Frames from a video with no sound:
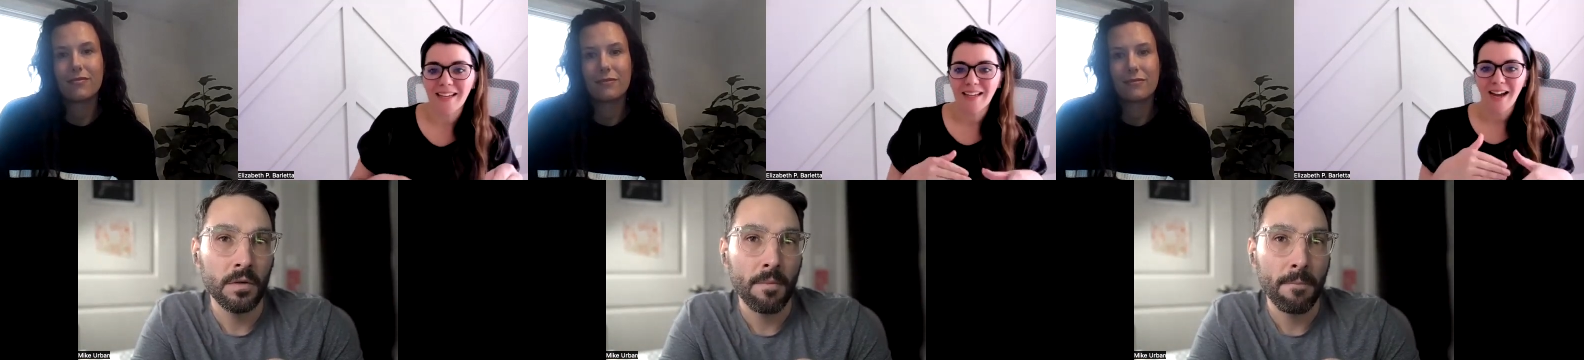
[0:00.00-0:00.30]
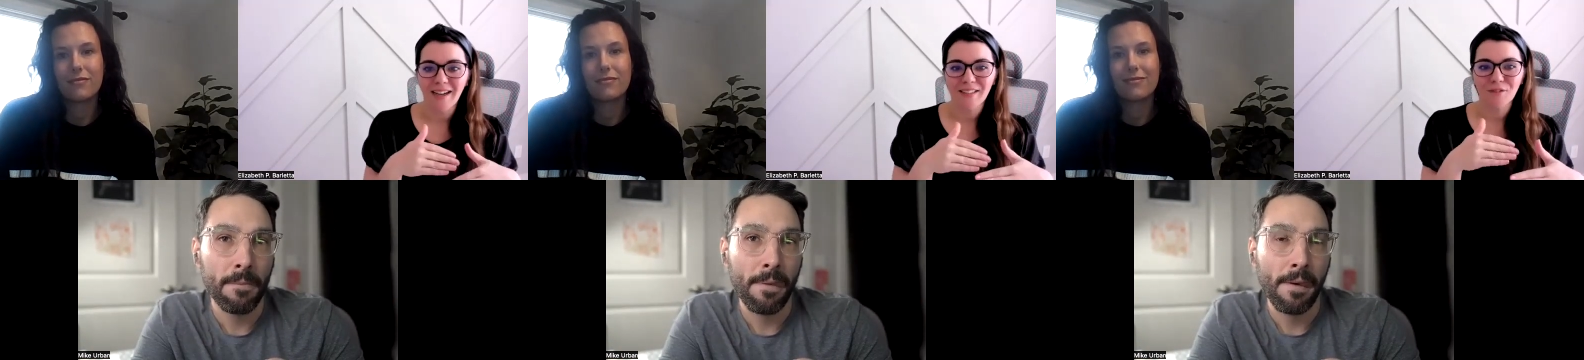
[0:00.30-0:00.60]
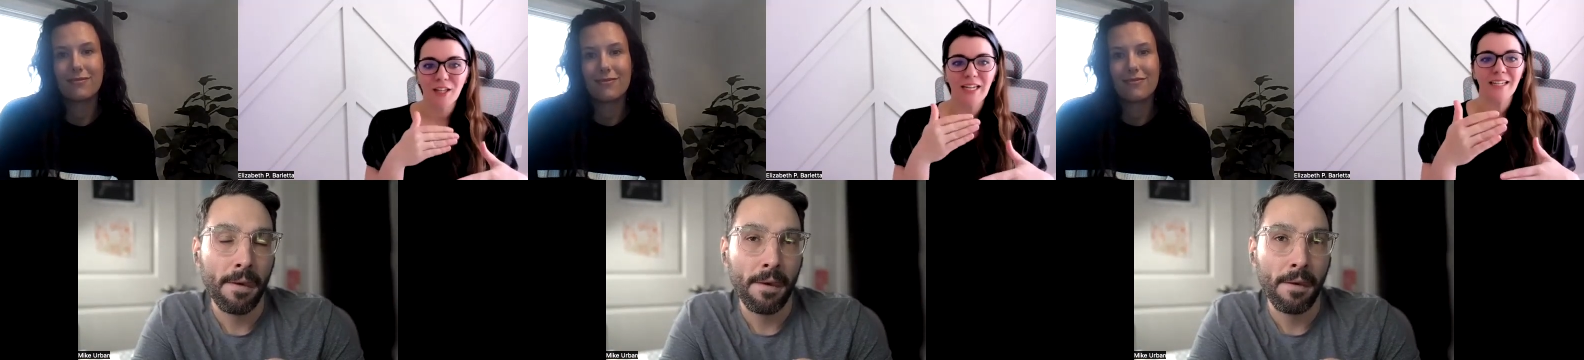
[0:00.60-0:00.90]
Speaker 1: that can kind of
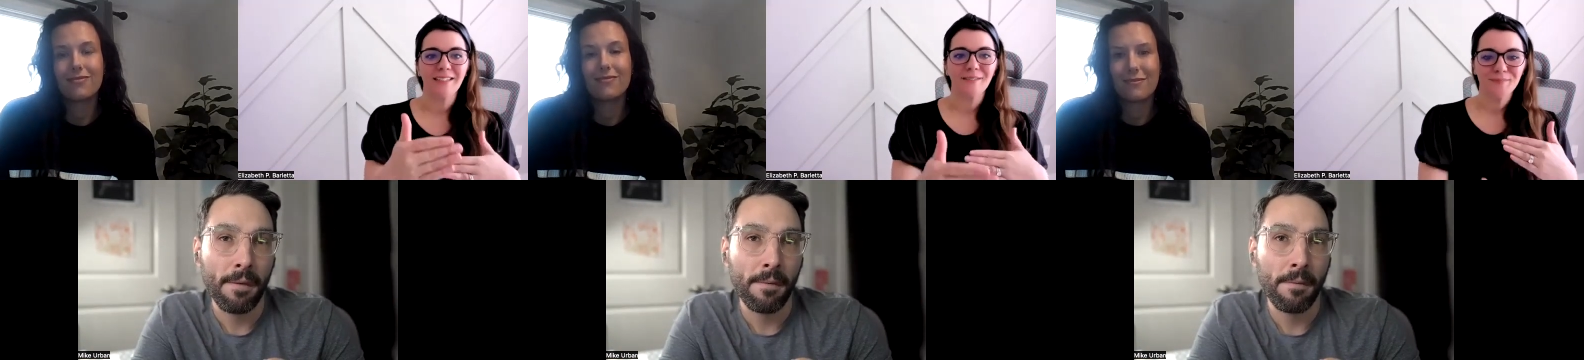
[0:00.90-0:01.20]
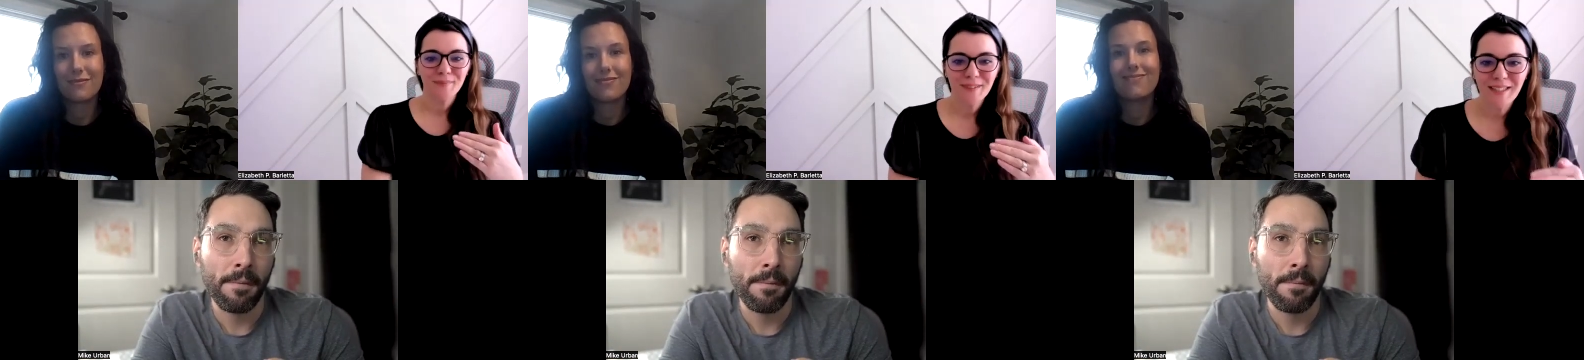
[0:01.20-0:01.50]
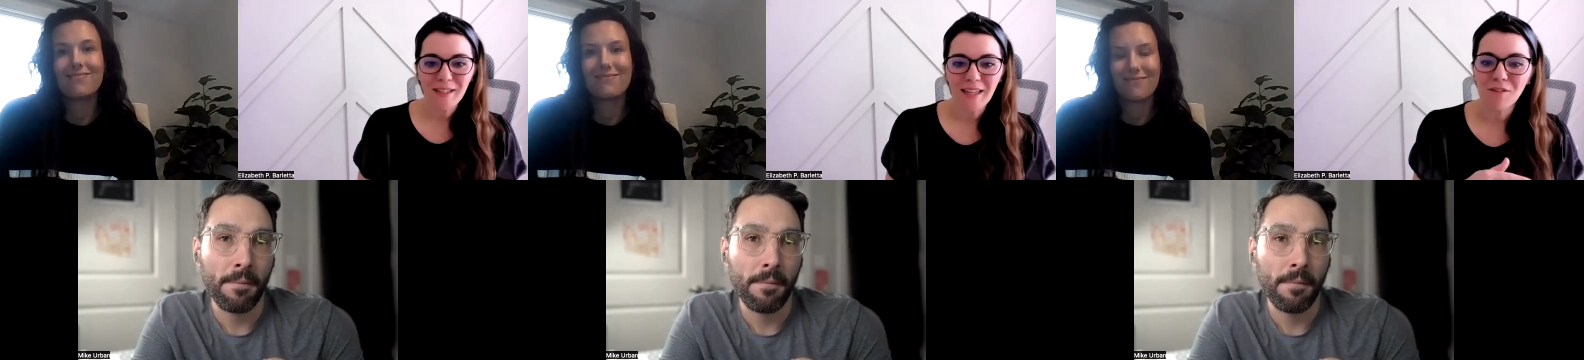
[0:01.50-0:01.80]
like
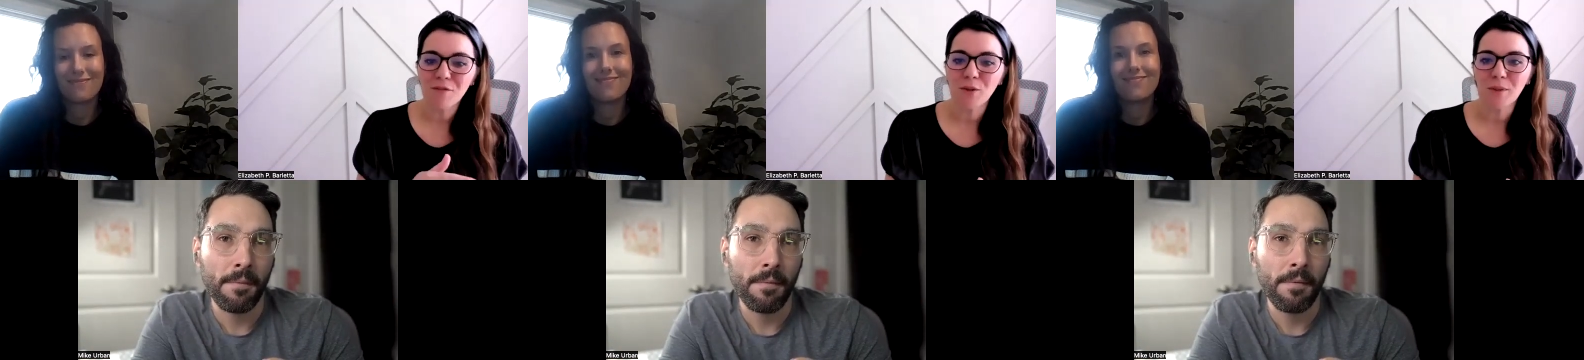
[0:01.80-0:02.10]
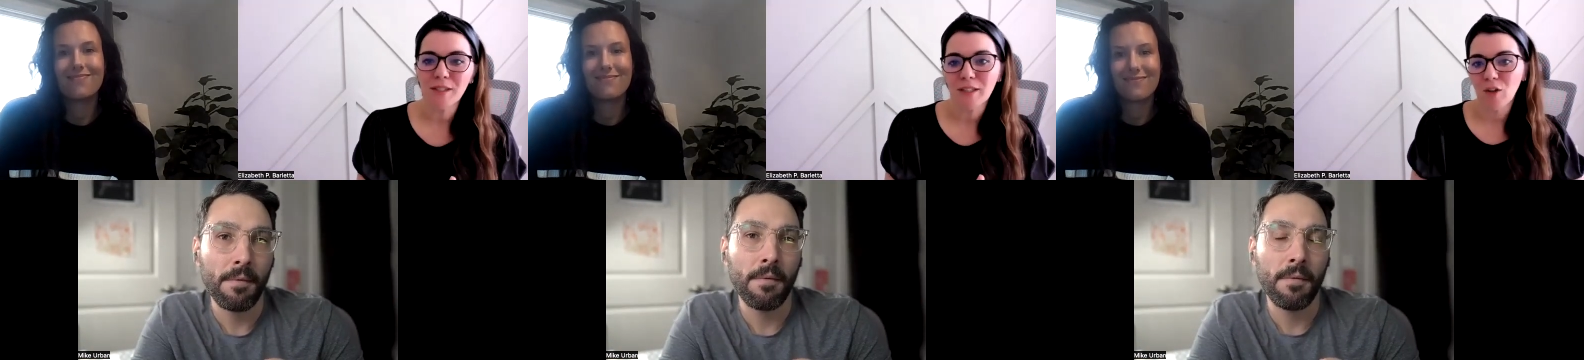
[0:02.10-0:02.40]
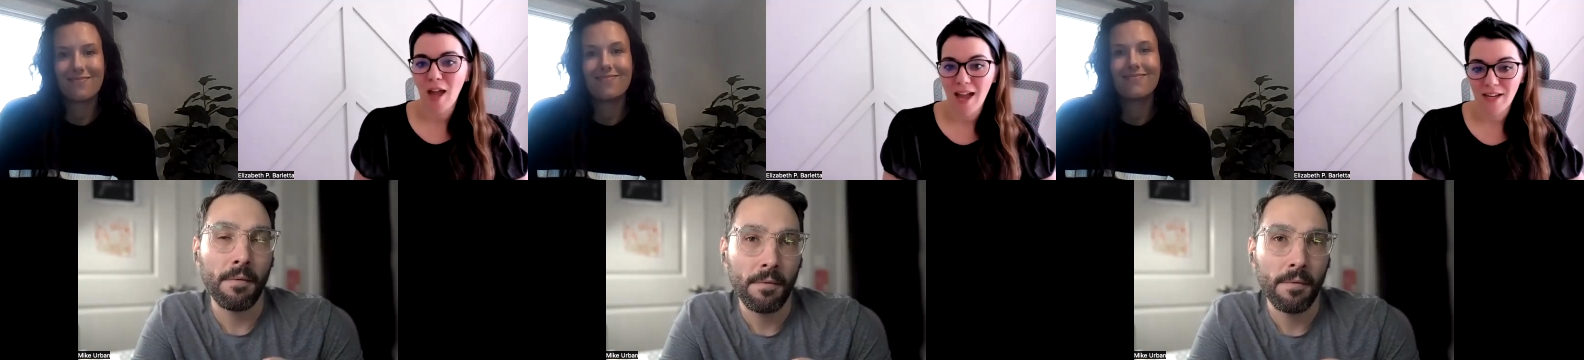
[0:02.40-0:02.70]
give you a
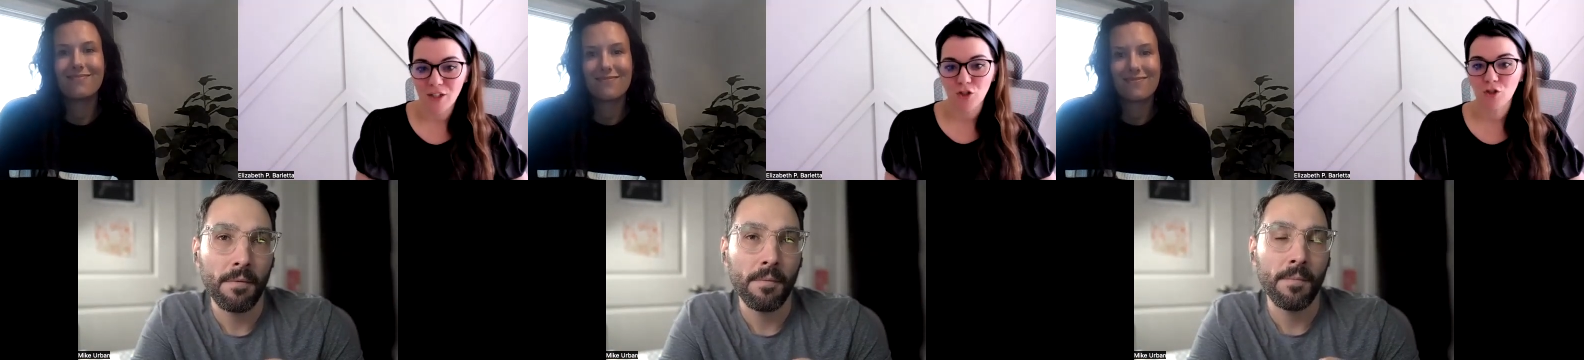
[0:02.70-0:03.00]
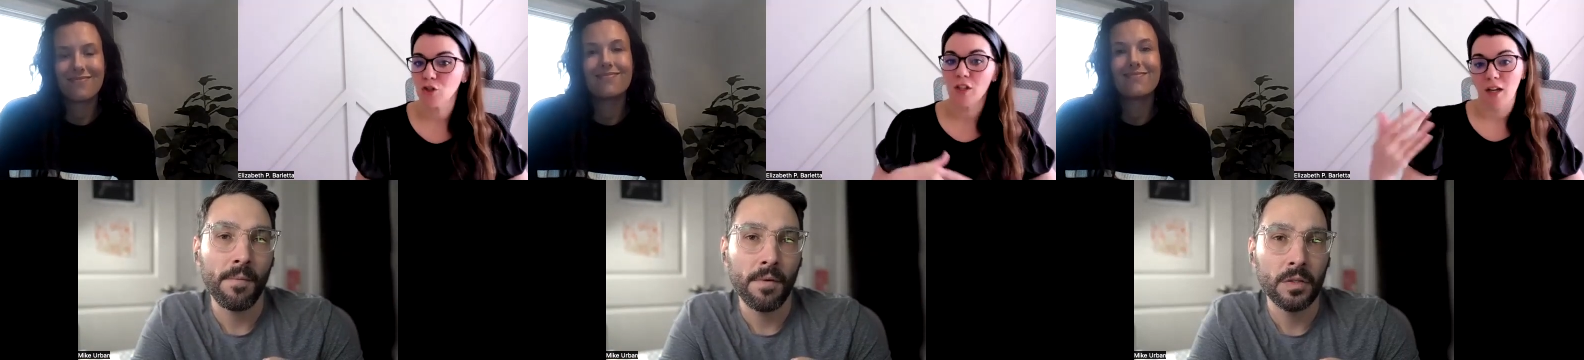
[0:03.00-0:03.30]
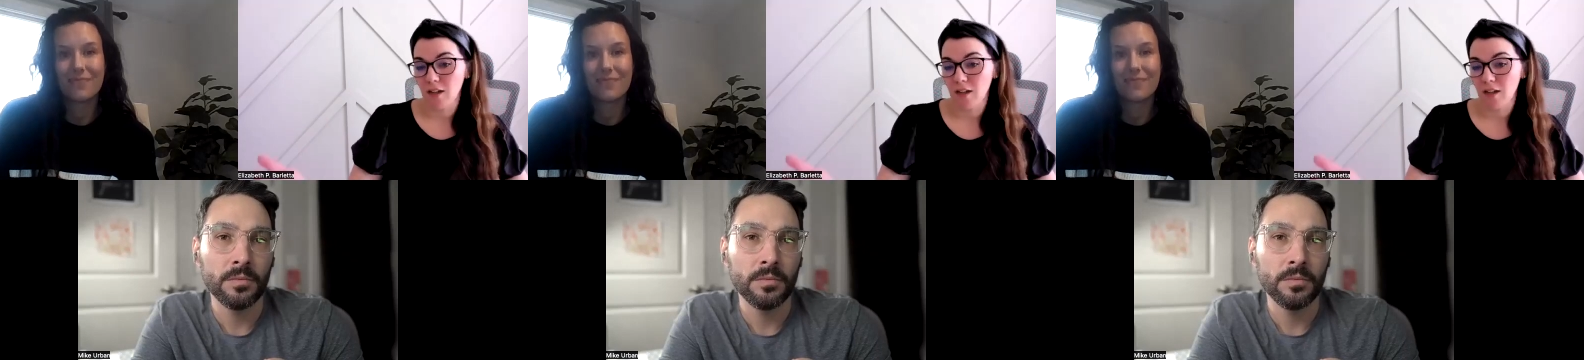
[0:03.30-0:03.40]
little edge to the